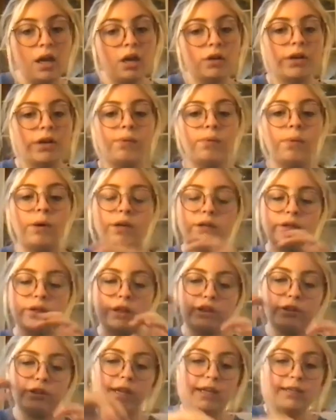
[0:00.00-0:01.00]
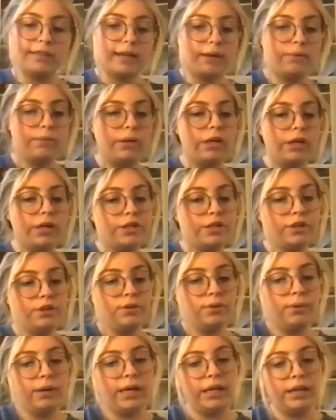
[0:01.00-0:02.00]
okay, what are the things I want to
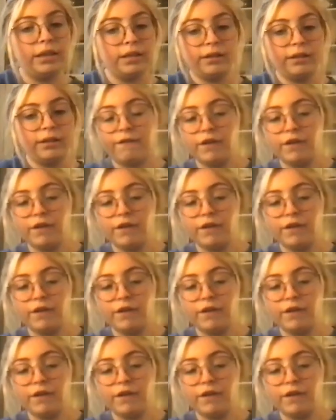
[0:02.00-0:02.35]
do in the